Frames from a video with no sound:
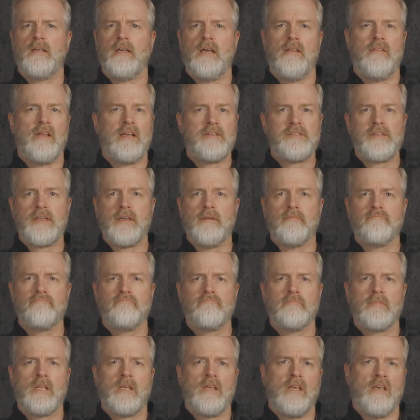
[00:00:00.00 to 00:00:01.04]
And that's it.
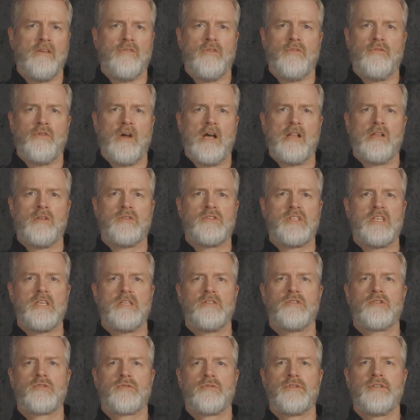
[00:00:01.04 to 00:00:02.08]
If you follow
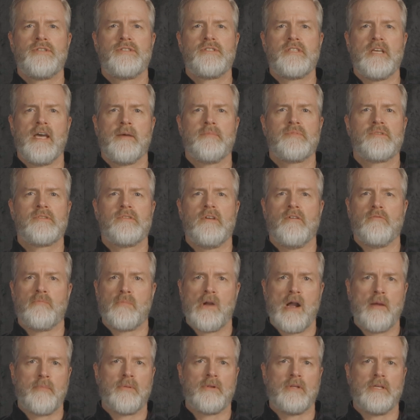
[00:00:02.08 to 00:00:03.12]
these 3 steps of
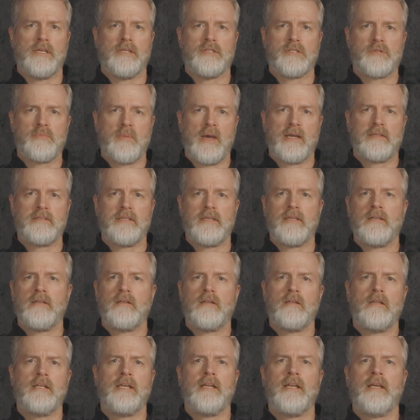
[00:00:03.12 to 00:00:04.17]
properly inspecting,
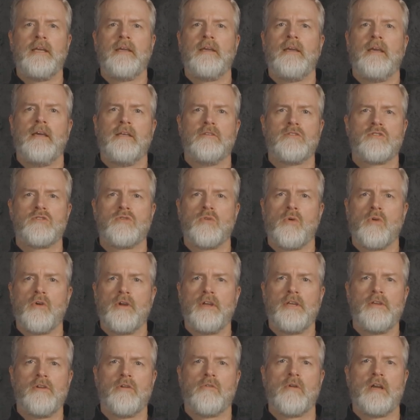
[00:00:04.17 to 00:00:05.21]
cleaning, and
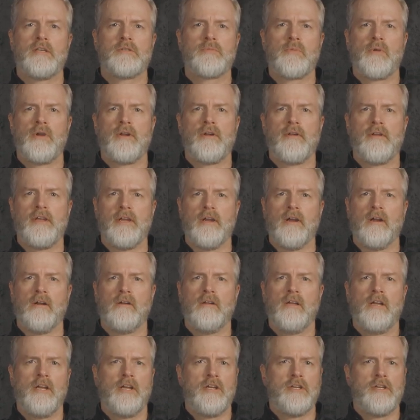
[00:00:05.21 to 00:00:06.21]
storing your respirator gear,